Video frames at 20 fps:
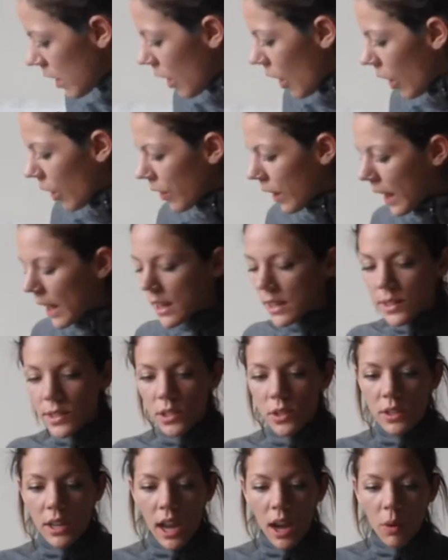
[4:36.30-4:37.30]
alright,
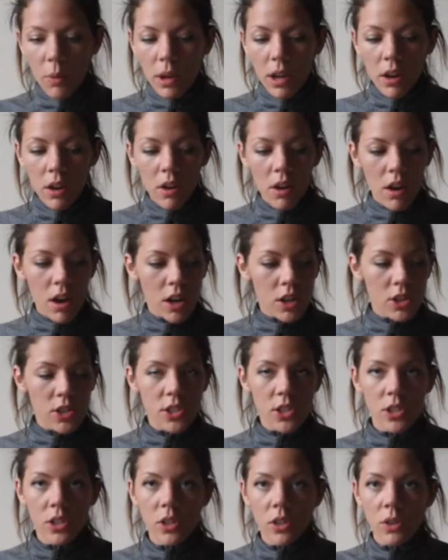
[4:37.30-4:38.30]
so now we are on
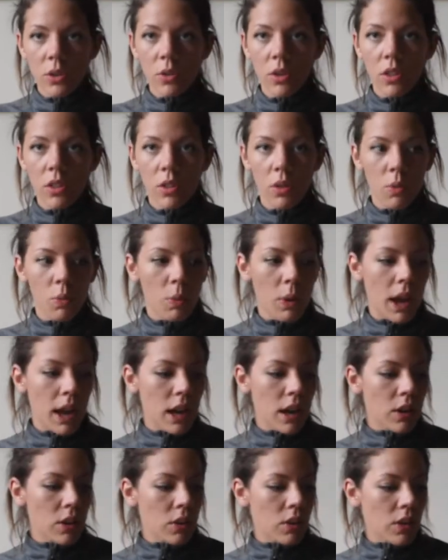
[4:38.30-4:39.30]
to the
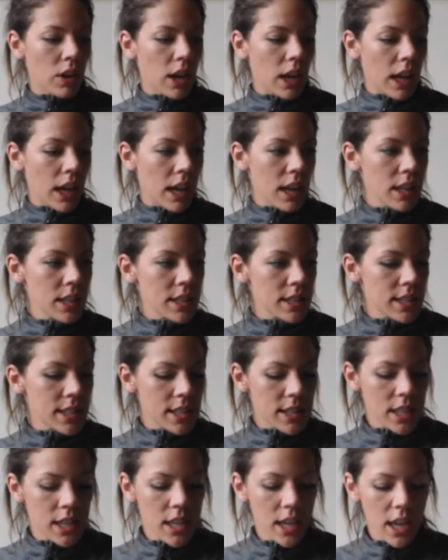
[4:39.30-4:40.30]
wet
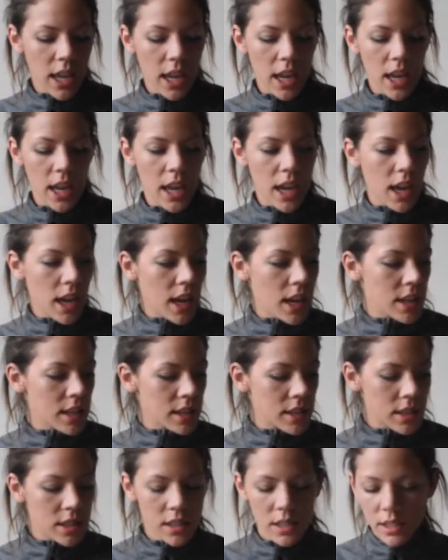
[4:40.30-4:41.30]
ingredients, and
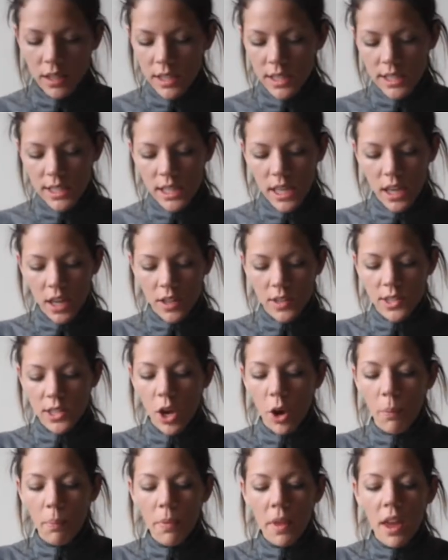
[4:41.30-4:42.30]
let's see here.
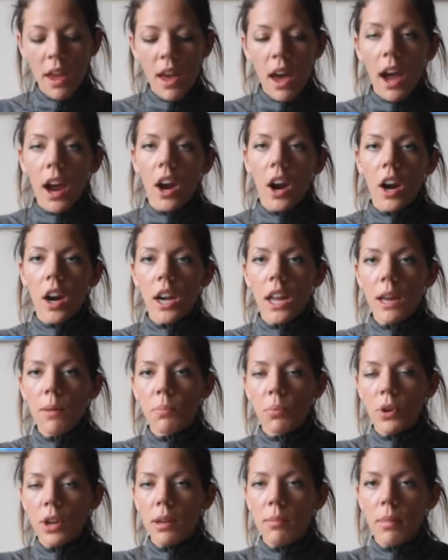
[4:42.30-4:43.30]
So, I already
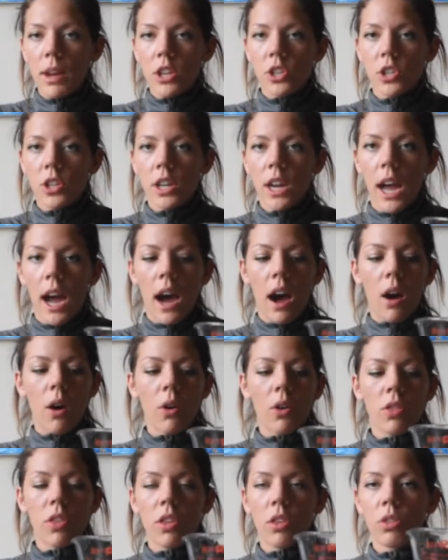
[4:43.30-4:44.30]
pre-measured
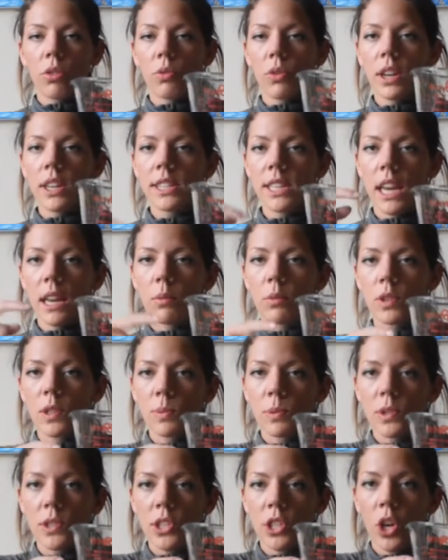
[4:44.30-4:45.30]
out the 3
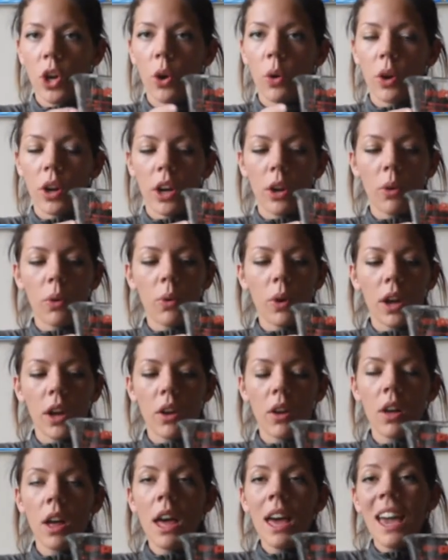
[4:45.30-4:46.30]
tablespoons of coconut
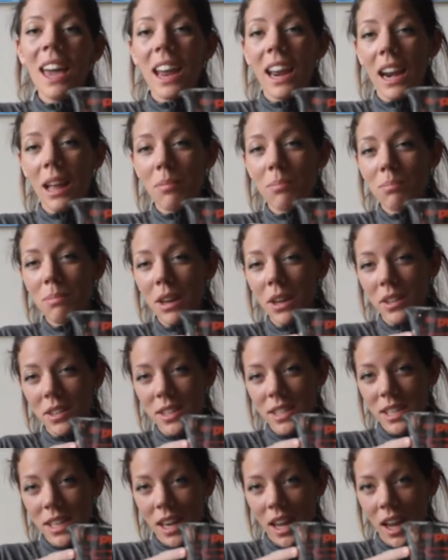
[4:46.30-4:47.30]
oil, and I
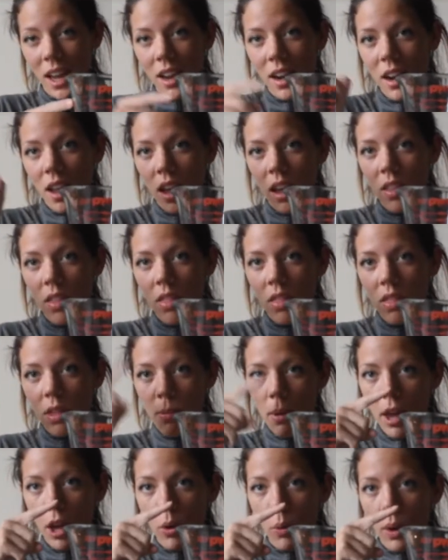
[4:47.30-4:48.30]
melted it in the
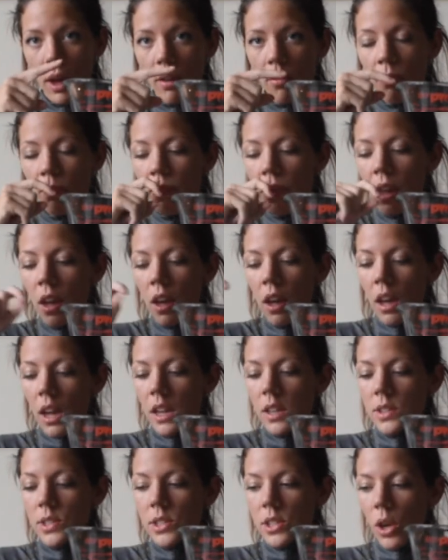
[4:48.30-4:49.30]
microwave.
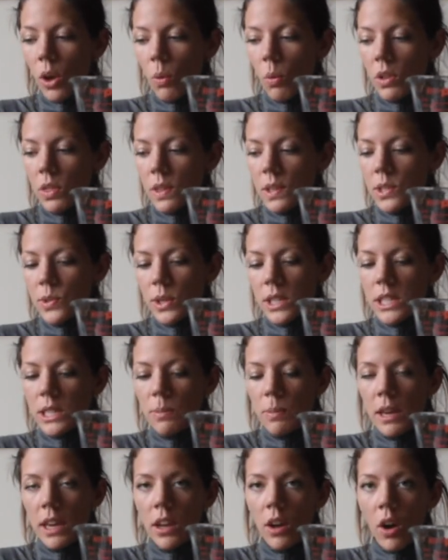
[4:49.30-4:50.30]
And so what this
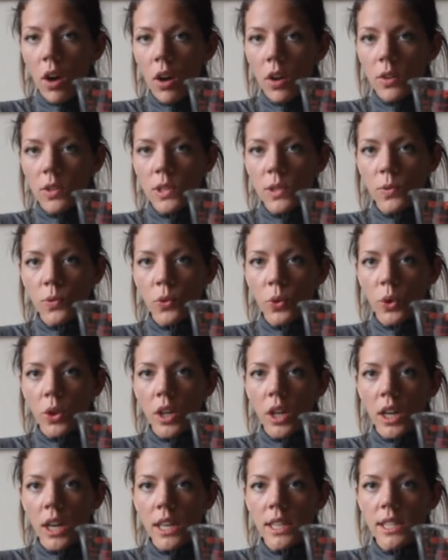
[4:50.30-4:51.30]
recipe calls
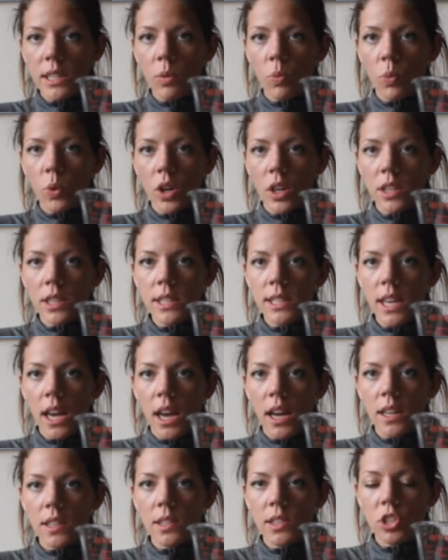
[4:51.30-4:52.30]
for is it wants
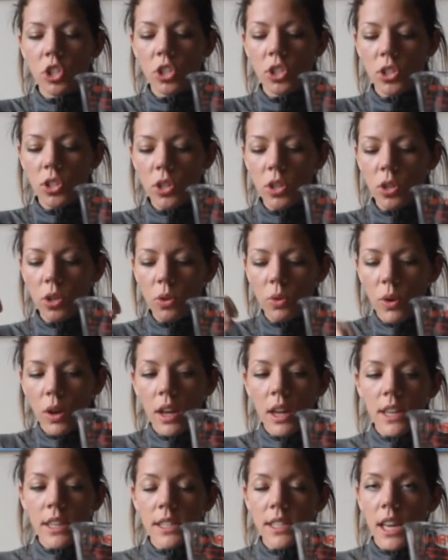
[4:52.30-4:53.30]
us to
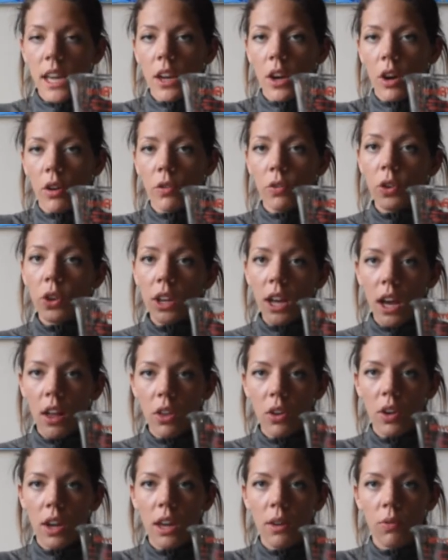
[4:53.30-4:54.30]
take our food
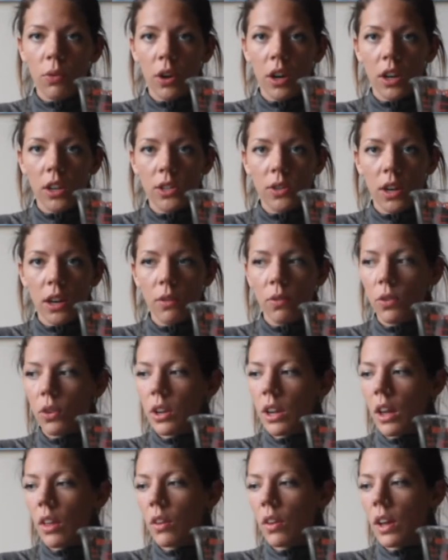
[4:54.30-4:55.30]
coloring, if we're going to do any
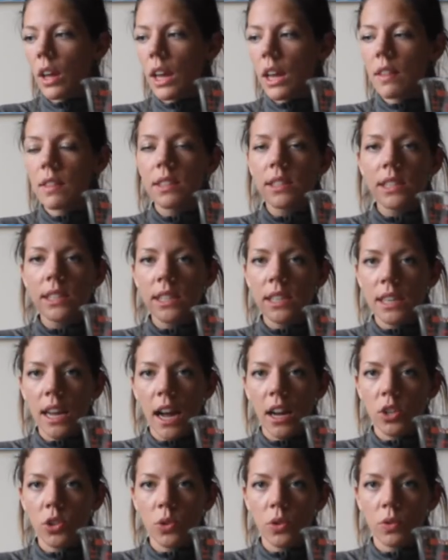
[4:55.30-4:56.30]
food coloring, and this is a
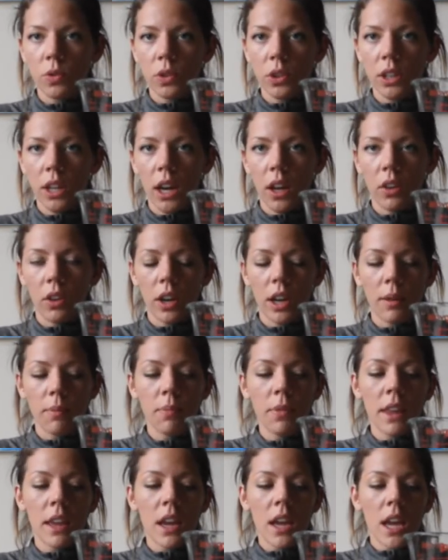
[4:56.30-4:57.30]
natural food coloring.
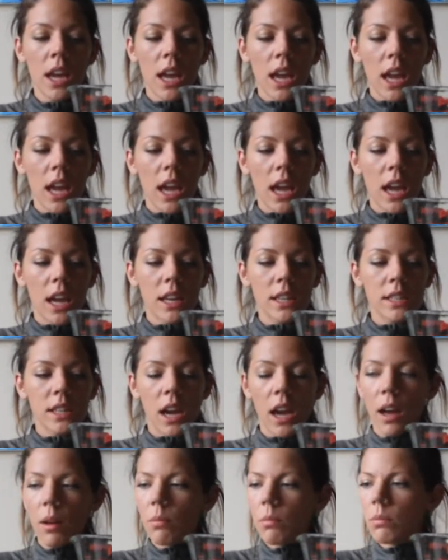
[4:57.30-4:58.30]
And
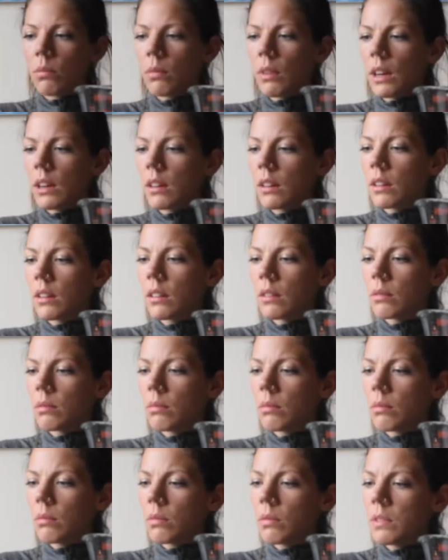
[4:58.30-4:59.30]

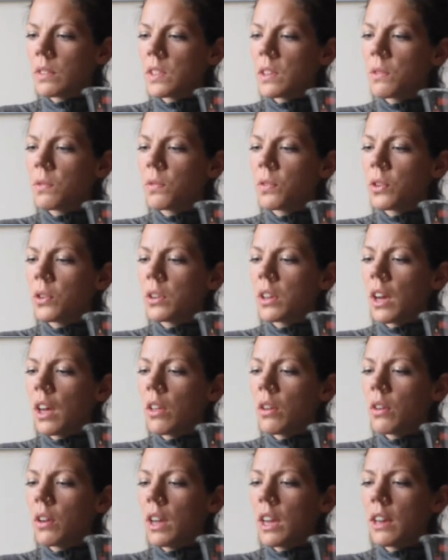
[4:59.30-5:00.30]
is it food
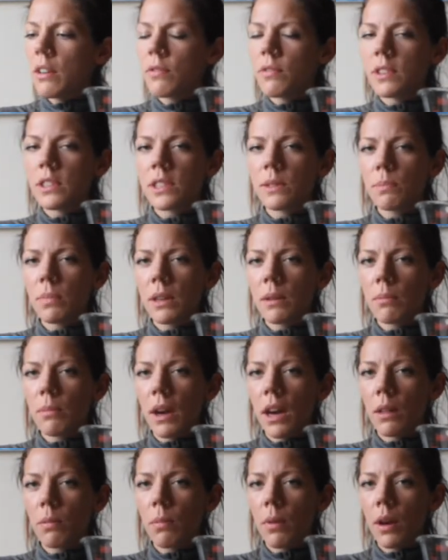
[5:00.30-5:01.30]
coloring if it's in
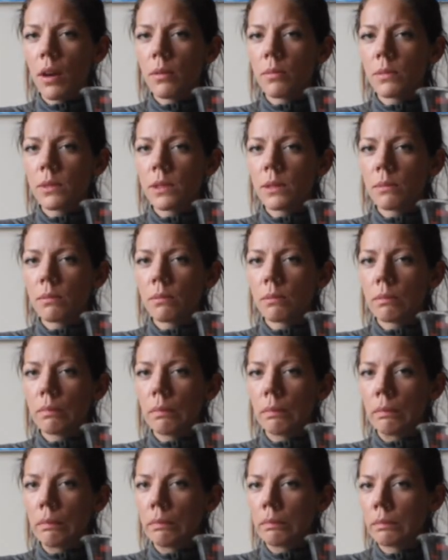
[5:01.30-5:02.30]
bath bombs?
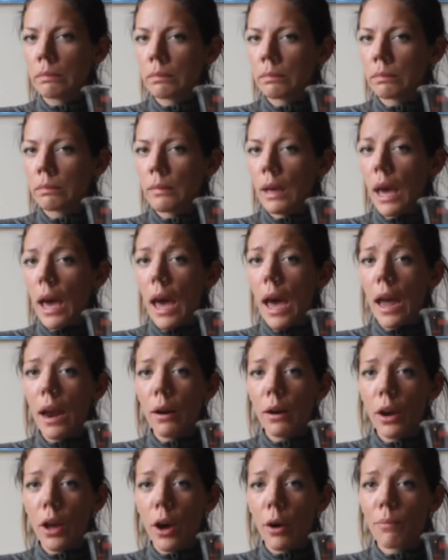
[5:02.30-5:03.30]
I
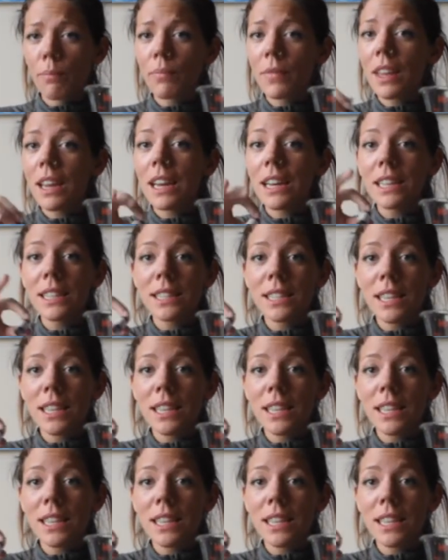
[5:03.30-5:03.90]
don't know. It's